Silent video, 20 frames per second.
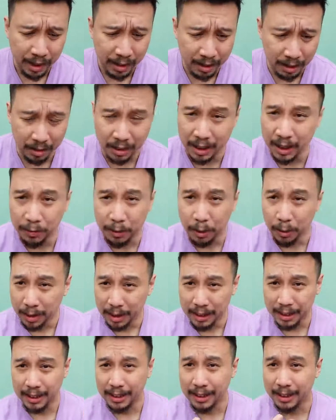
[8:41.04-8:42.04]
So this phone
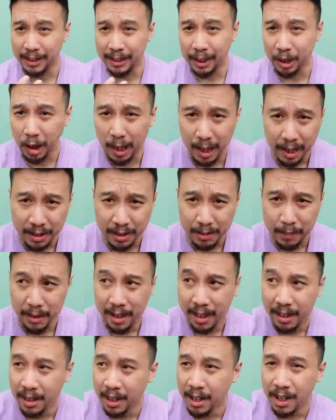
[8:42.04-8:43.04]
is in such high
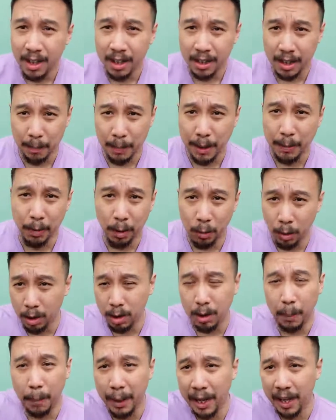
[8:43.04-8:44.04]
demand that people are
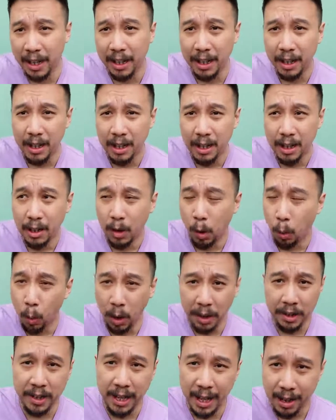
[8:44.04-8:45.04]
willing to pay
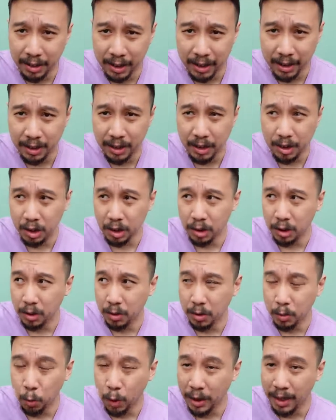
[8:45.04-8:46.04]
$1,000
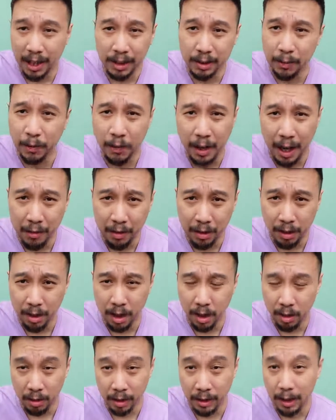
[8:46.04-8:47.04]
to
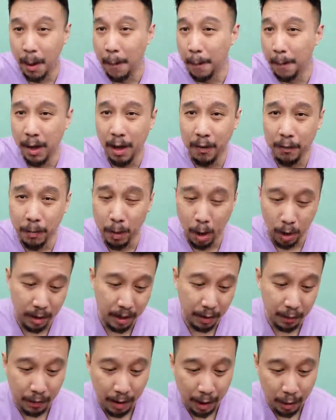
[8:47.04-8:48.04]
$1,500 above
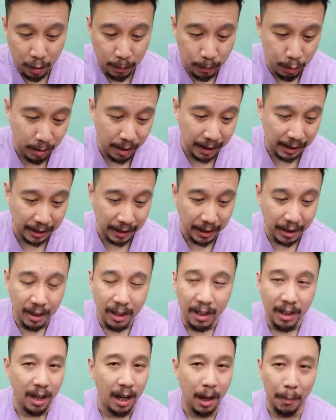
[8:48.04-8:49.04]
market value price.
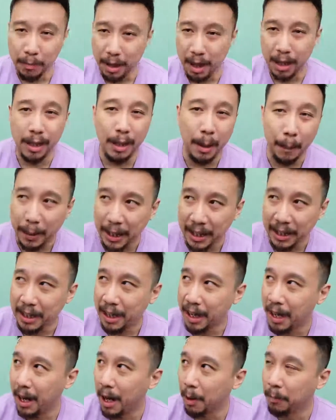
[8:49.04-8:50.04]
I'm not gonna pay
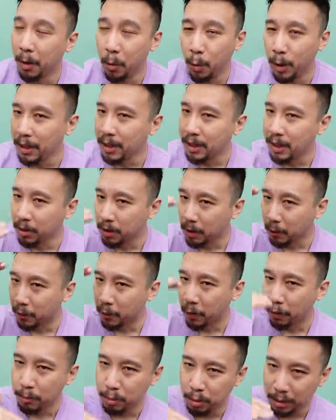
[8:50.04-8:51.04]
that. I'm gonna wait until the
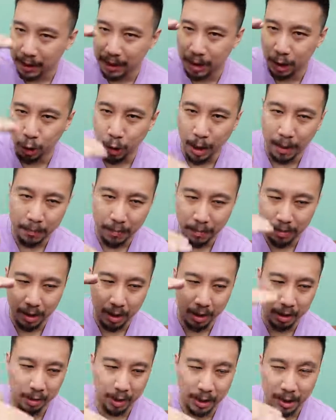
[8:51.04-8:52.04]
phone price drop
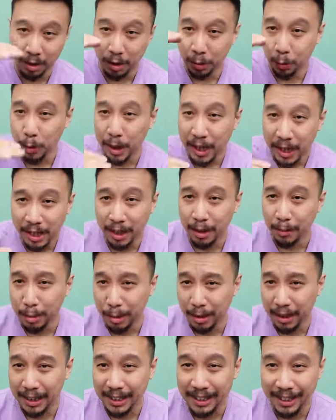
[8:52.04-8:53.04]
closer to retail
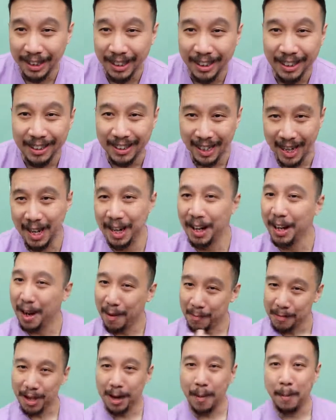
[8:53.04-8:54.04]
price, then
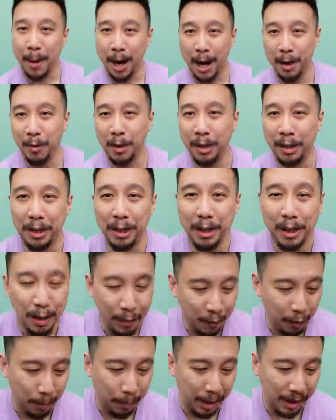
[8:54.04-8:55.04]
I'm gonna buy one
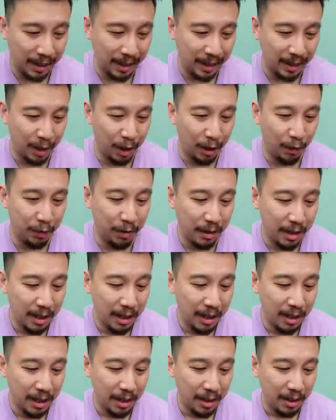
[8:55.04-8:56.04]
for myself.
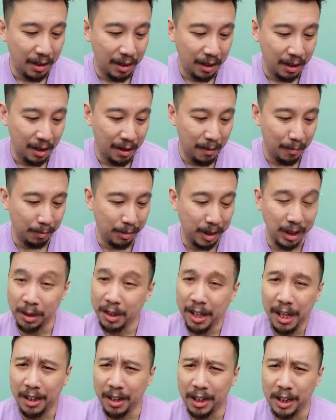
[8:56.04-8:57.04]
Um, so
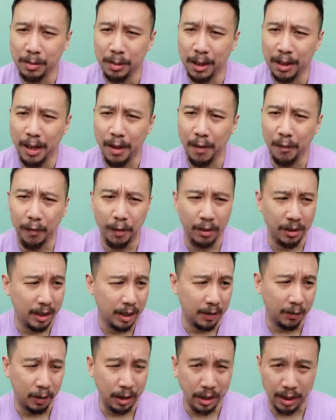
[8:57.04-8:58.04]
yeah, that's about it for
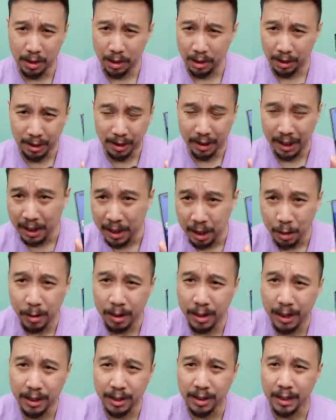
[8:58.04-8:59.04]
this first look. Thank you
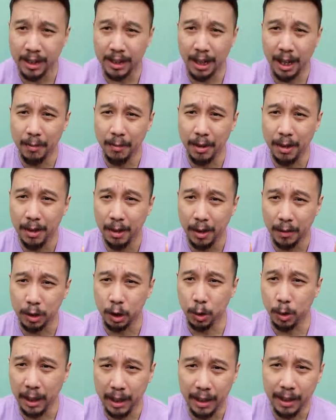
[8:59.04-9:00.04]
again to Simon of
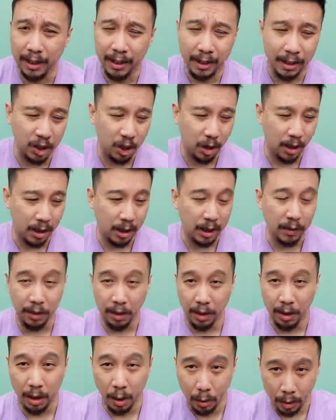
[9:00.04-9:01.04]
Trinity Electronics for
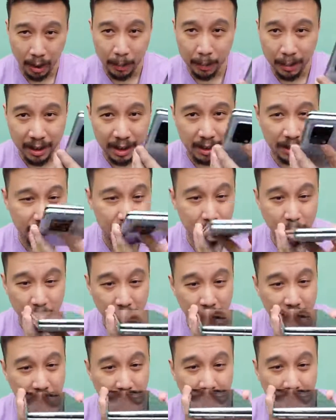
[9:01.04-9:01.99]
loaning me this device.